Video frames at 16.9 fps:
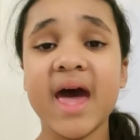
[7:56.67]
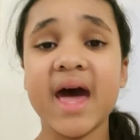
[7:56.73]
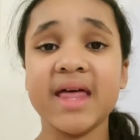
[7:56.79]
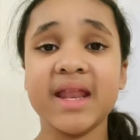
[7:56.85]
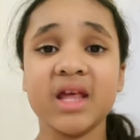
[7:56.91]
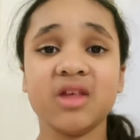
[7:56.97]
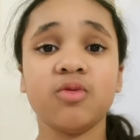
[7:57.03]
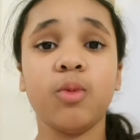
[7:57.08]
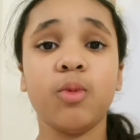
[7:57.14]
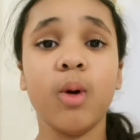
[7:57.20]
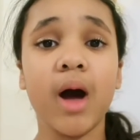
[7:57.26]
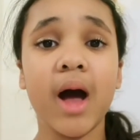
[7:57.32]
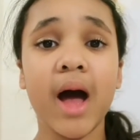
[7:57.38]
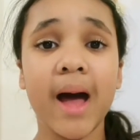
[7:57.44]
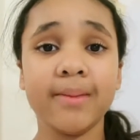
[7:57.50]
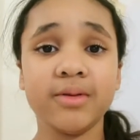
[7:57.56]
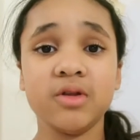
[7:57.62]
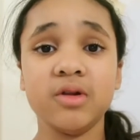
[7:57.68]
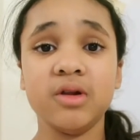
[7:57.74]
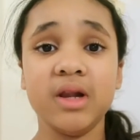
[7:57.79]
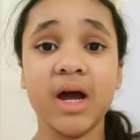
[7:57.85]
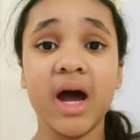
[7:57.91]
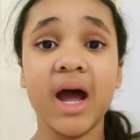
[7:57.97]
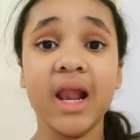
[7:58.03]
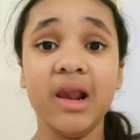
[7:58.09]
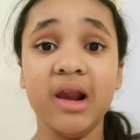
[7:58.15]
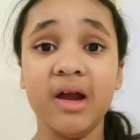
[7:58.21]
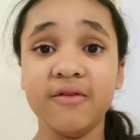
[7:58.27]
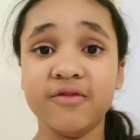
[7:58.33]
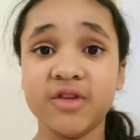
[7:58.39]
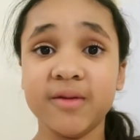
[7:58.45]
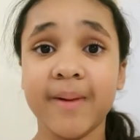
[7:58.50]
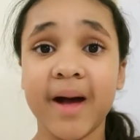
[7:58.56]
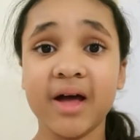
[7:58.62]
and that's what absolutely I
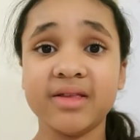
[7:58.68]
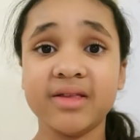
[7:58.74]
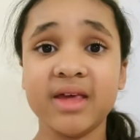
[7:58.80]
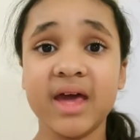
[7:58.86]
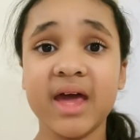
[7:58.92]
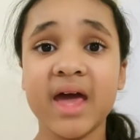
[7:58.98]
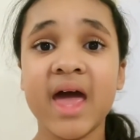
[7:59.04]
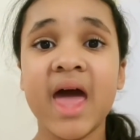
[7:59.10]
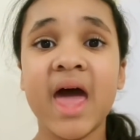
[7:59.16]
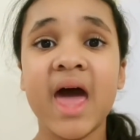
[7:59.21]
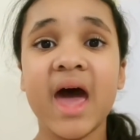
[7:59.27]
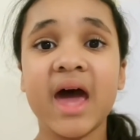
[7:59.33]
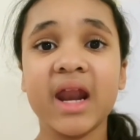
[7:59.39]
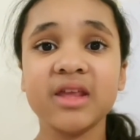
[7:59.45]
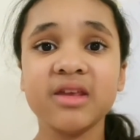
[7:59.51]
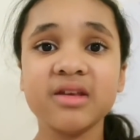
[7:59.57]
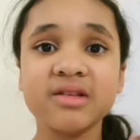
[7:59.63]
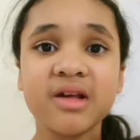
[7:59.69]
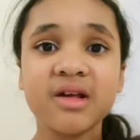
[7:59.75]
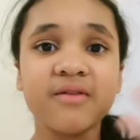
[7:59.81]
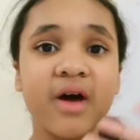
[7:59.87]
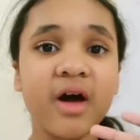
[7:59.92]
loved about it. And I just love